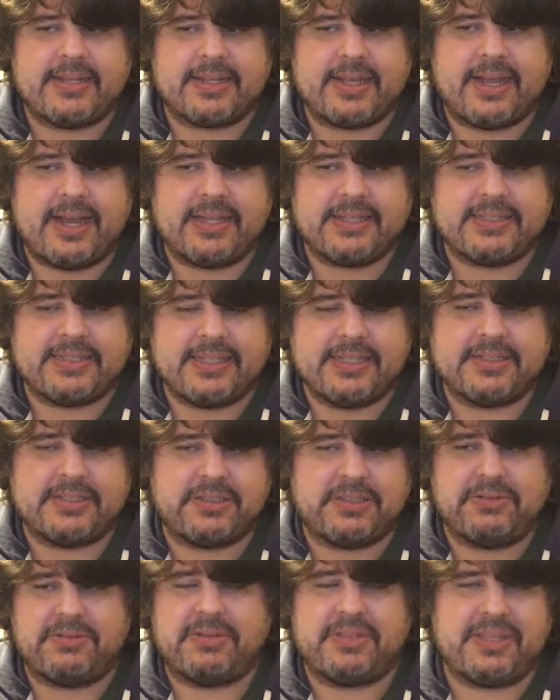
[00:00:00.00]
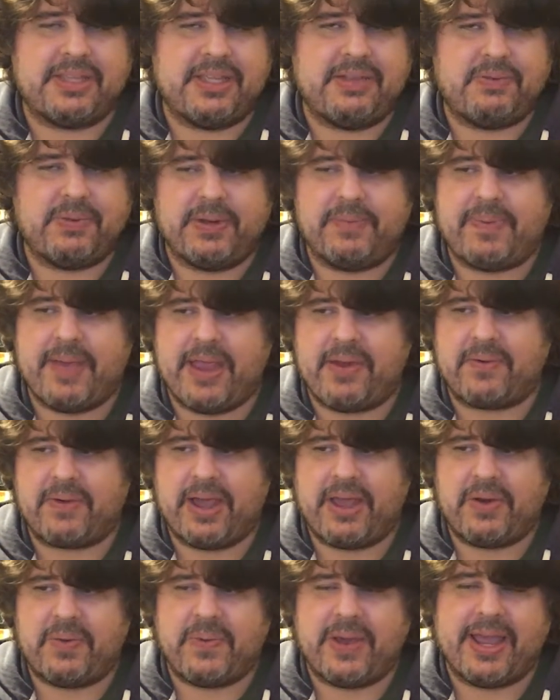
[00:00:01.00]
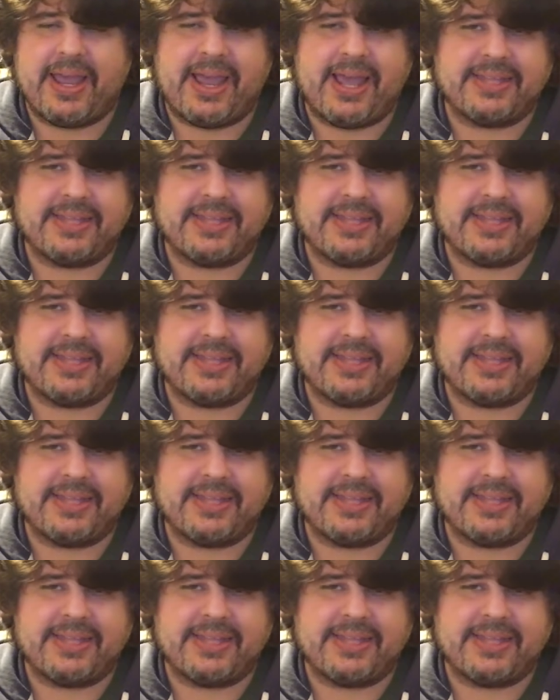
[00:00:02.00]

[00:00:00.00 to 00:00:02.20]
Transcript: I didn't do the repaint right away.